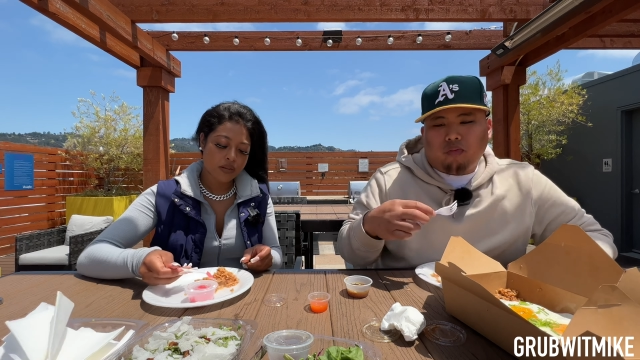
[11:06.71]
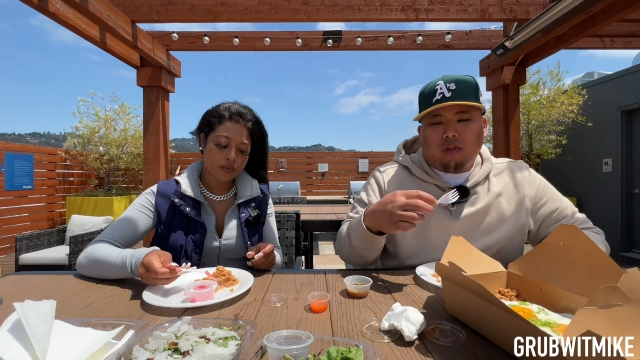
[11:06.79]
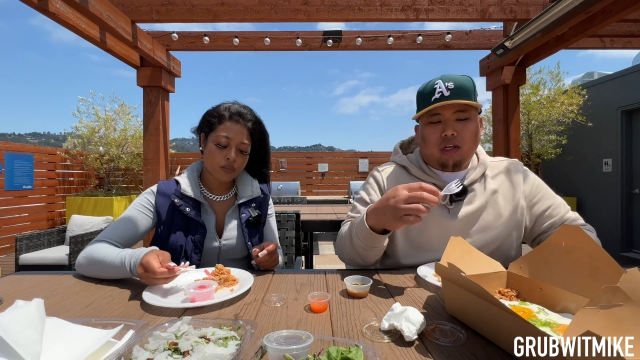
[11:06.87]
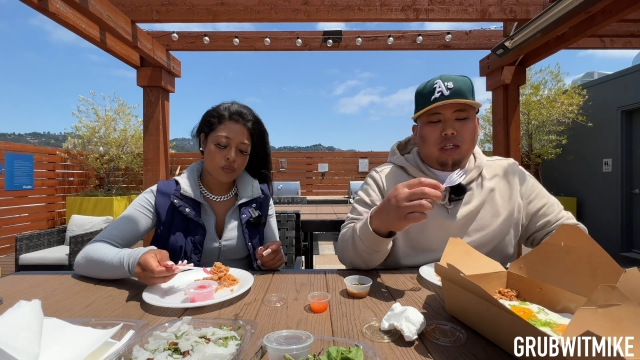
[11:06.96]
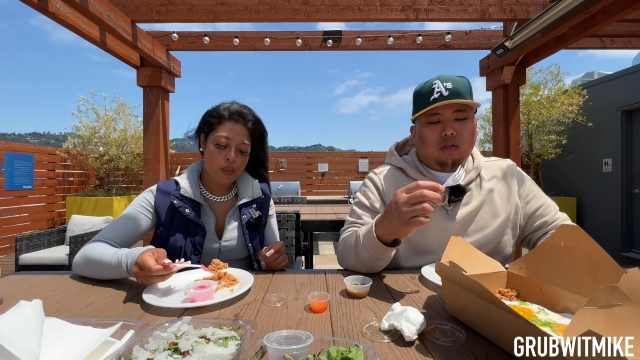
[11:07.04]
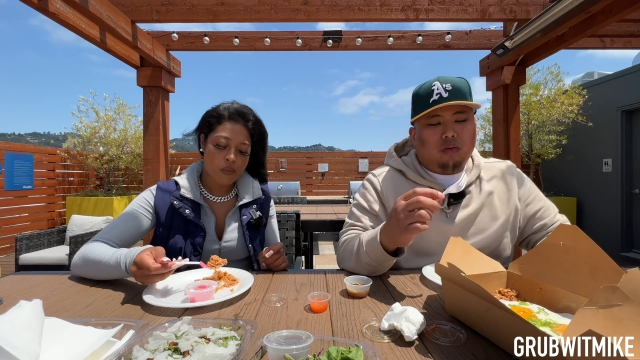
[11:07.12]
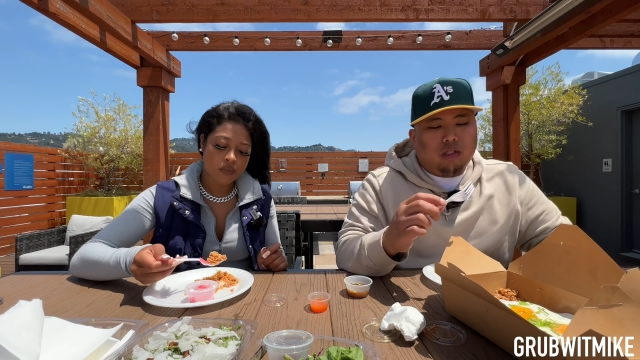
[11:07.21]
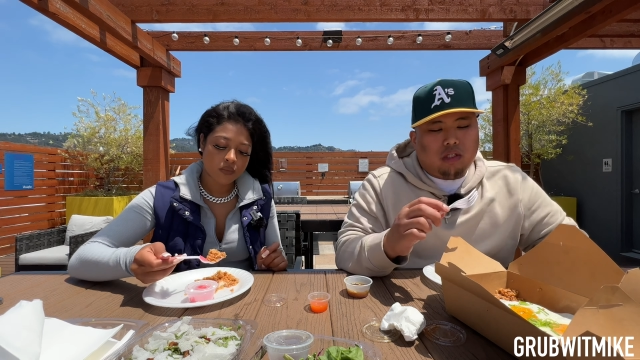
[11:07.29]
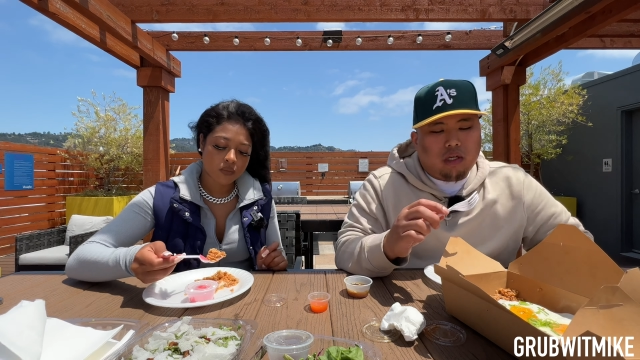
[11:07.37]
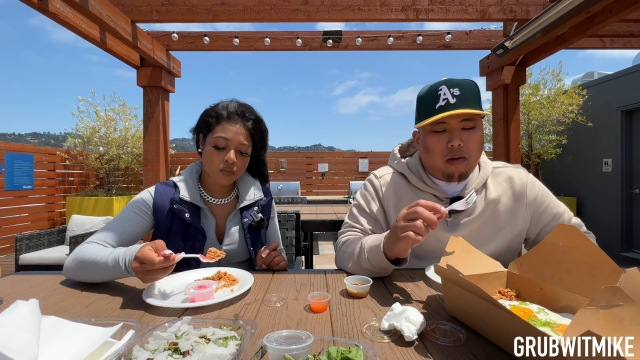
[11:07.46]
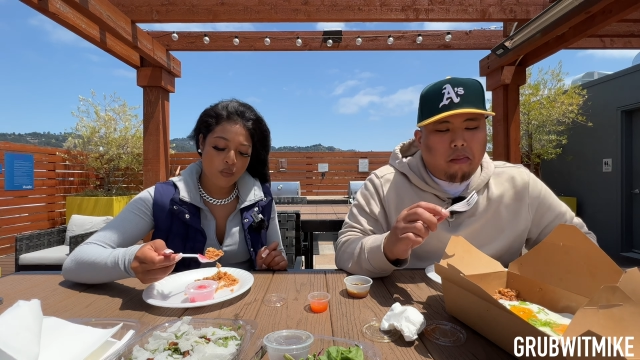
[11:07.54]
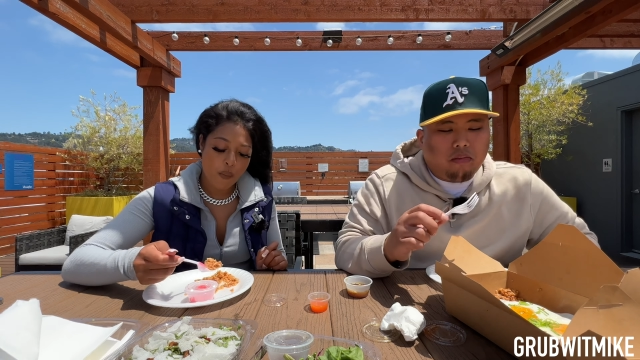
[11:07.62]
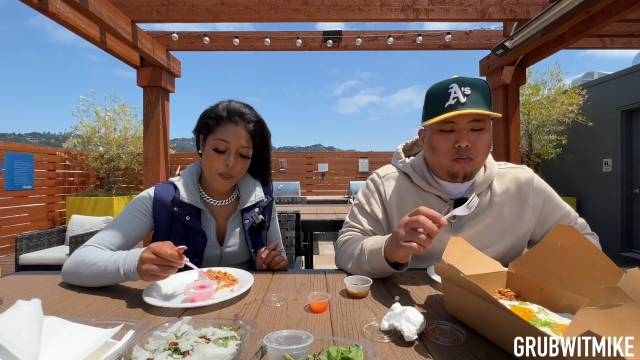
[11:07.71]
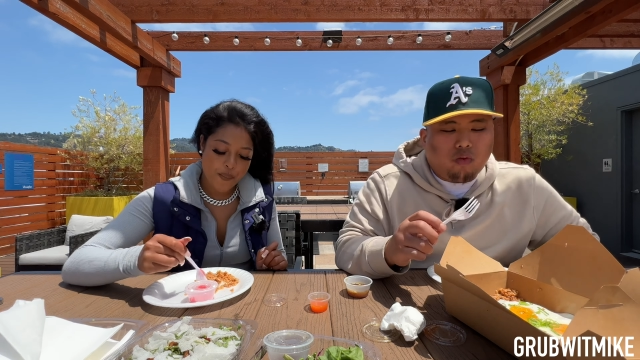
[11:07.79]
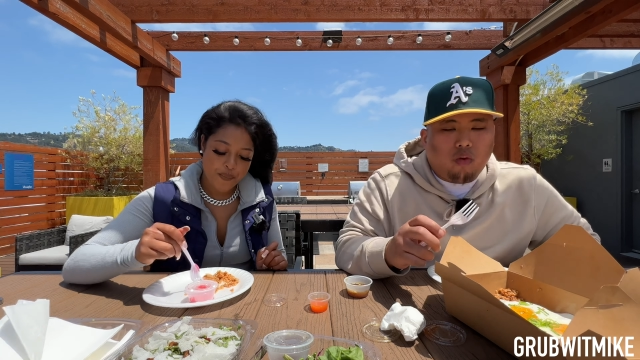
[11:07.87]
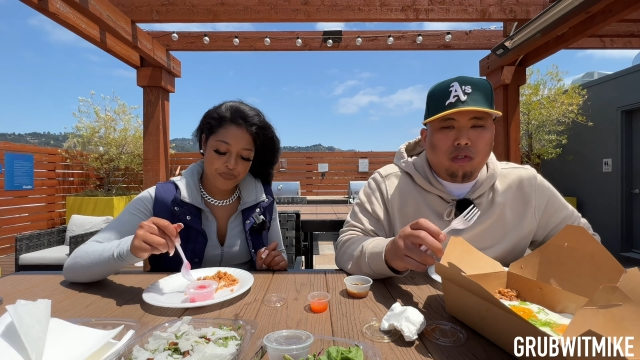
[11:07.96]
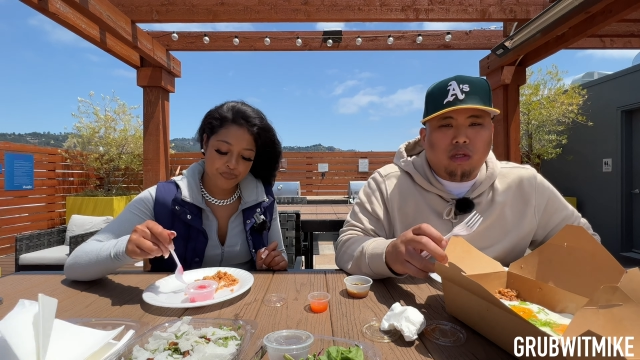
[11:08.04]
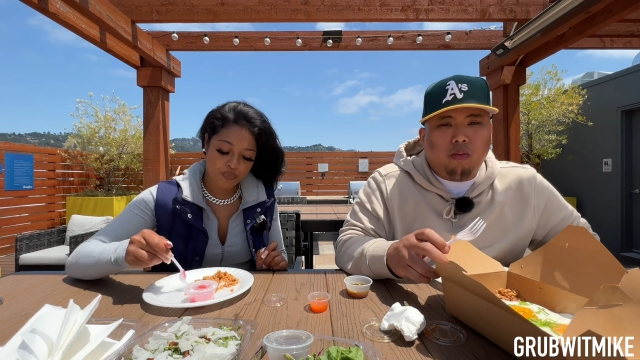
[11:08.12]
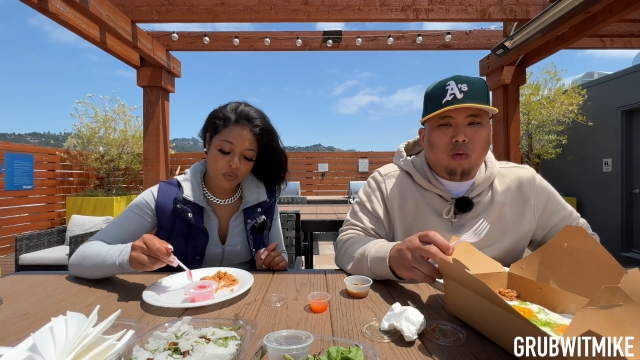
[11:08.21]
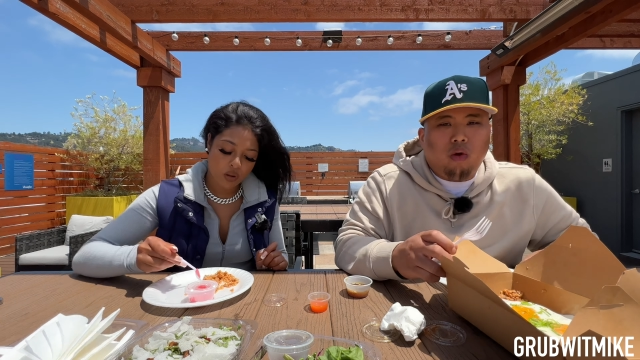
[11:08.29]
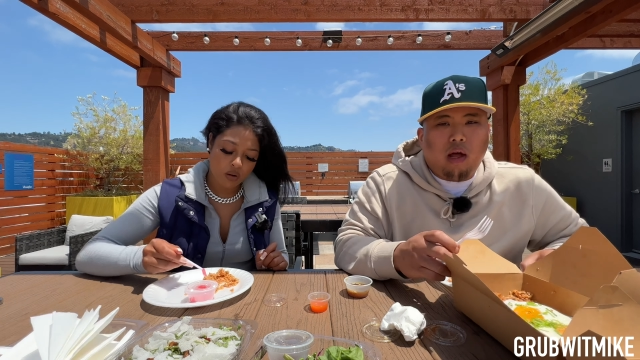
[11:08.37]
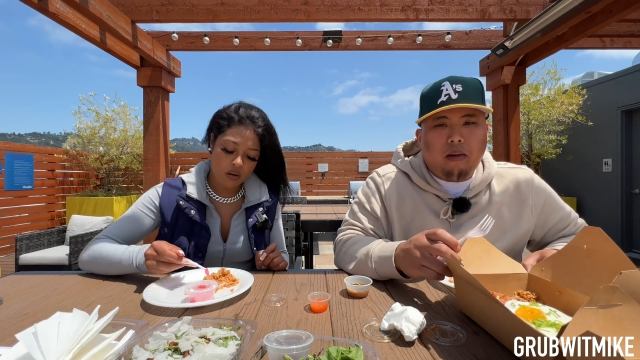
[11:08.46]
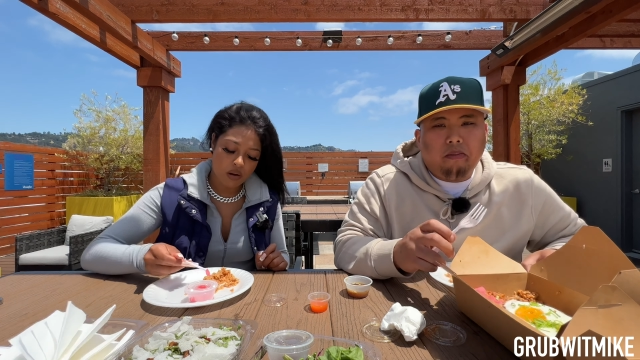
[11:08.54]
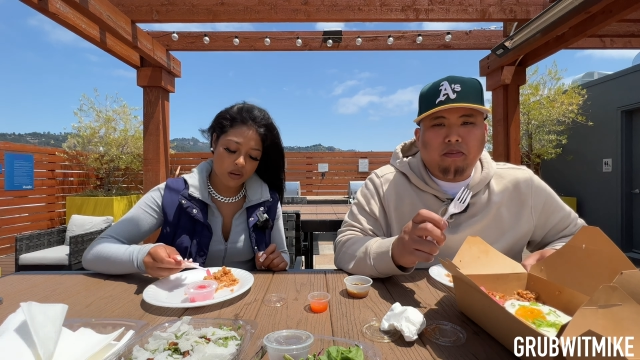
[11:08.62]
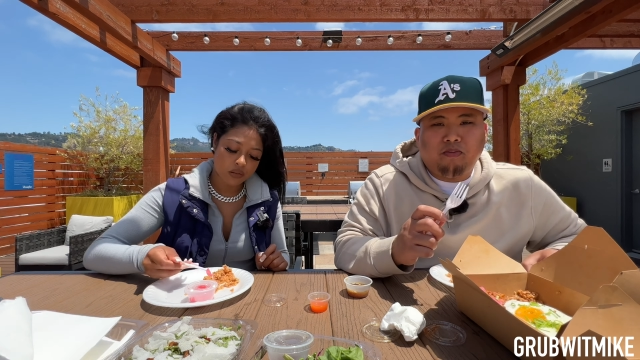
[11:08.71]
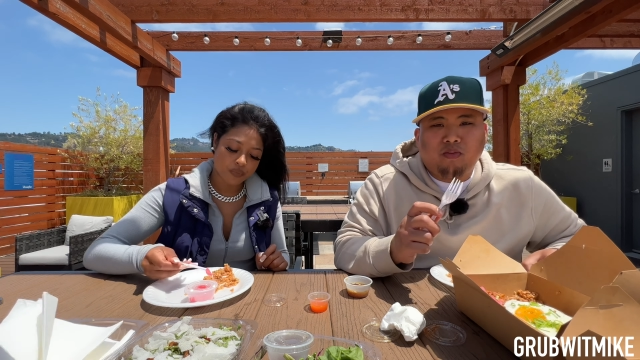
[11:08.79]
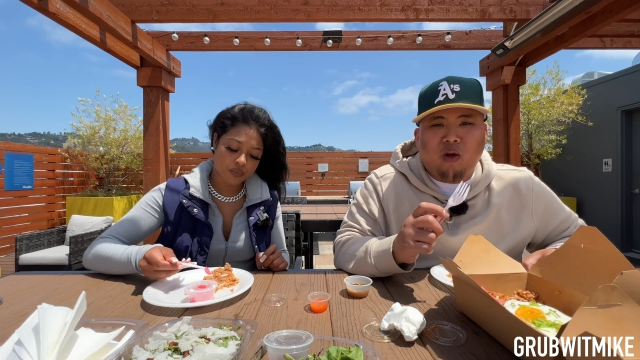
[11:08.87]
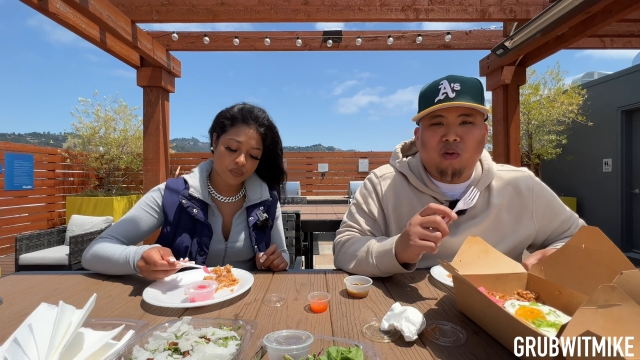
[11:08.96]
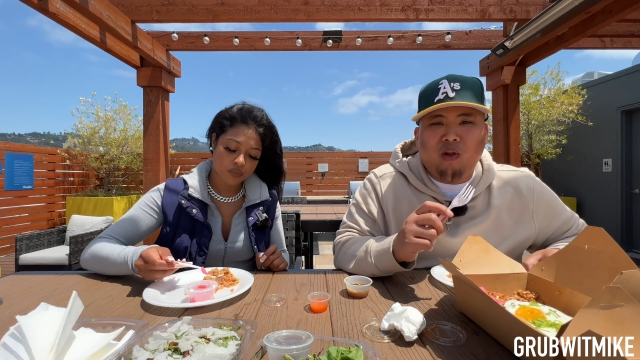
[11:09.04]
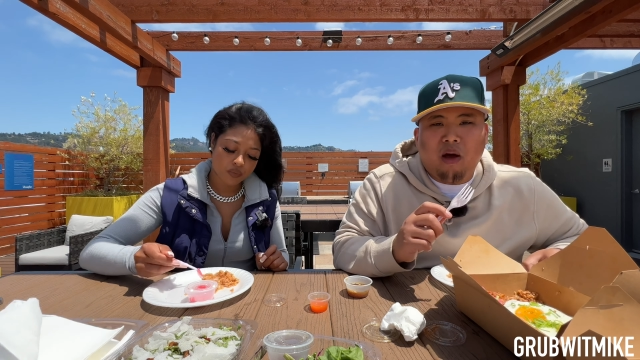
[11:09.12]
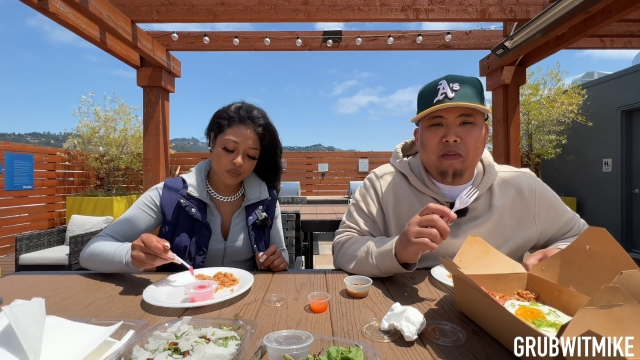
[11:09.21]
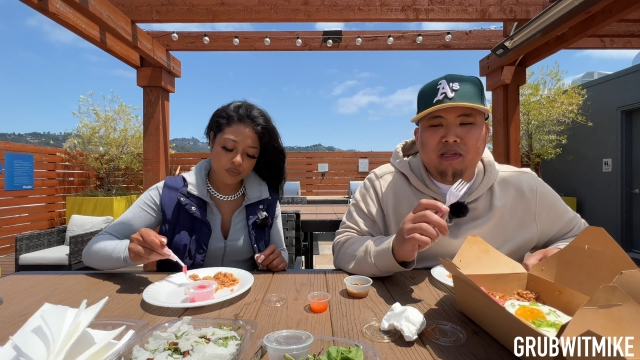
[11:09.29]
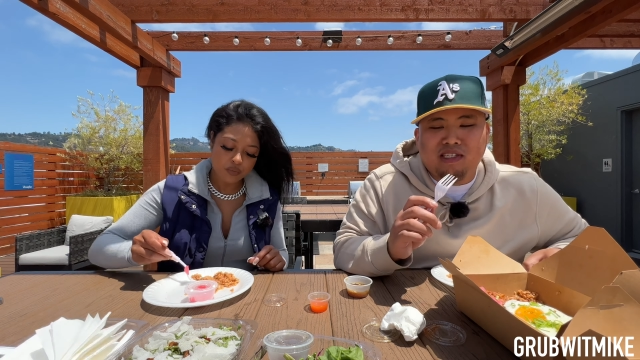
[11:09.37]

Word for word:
Speaker 1: this with some with some ulam. Ulam is